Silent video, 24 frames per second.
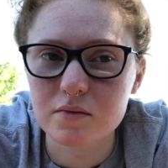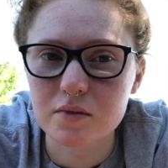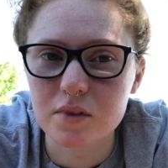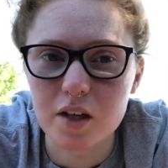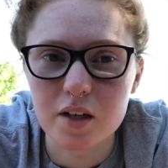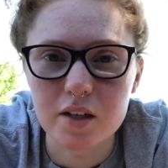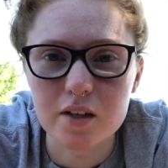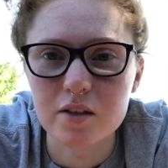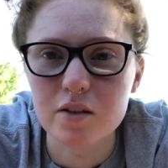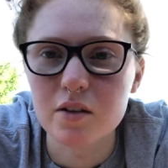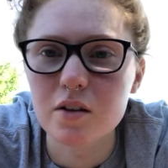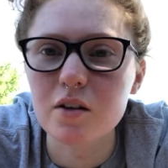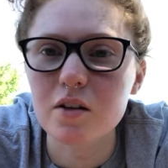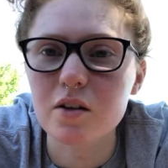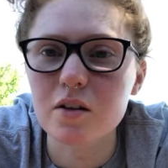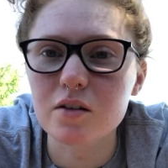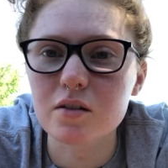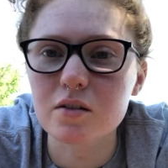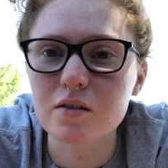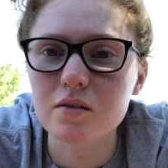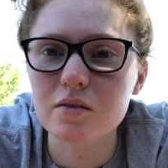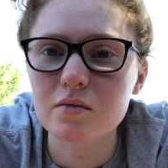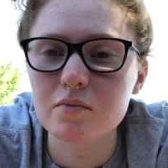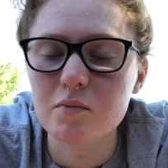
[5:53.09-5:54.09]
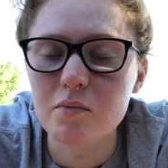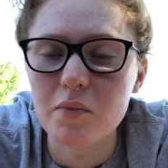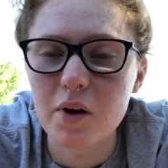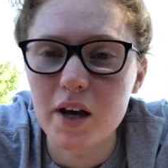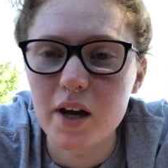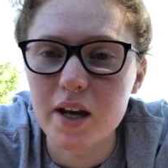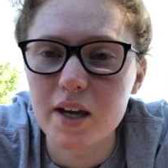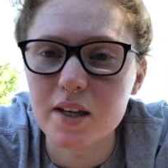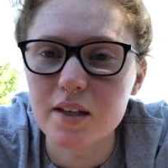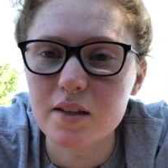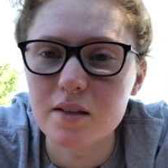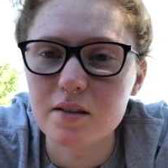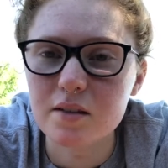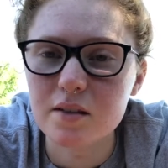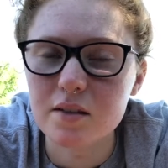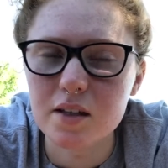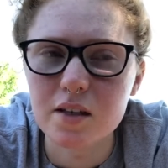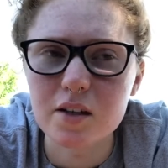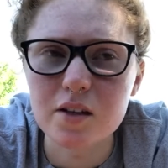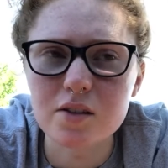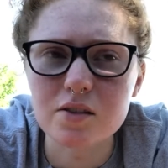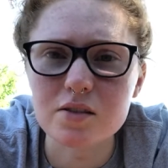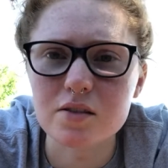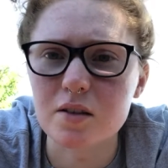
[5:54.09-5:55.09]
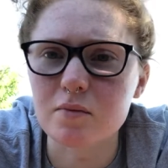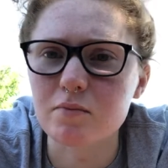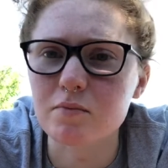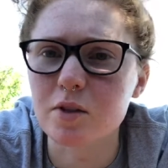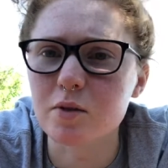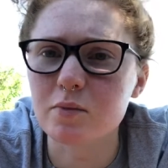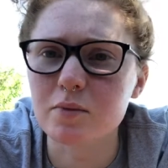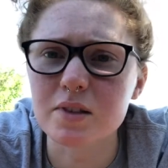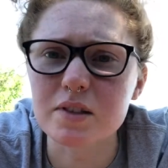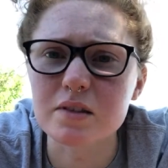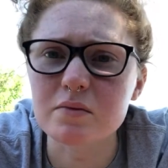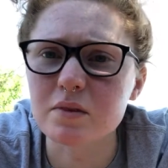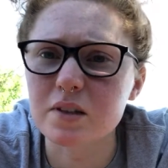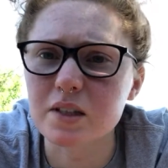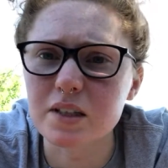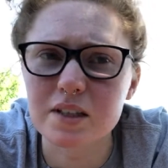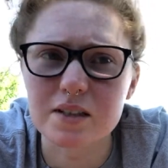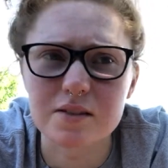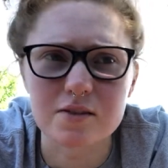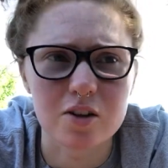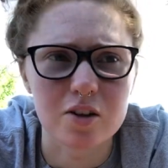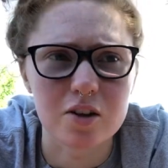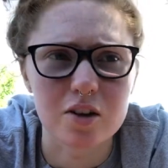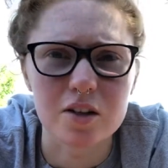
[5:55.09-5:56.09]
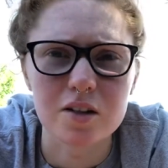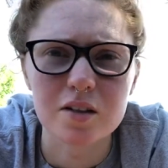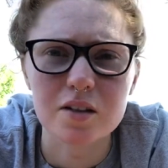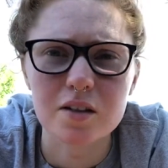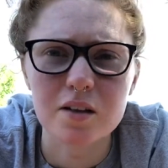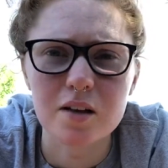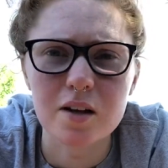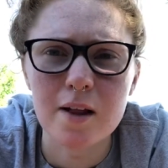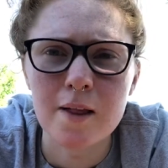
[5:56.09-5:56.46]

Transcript: not at all but there are some moments when it gets hard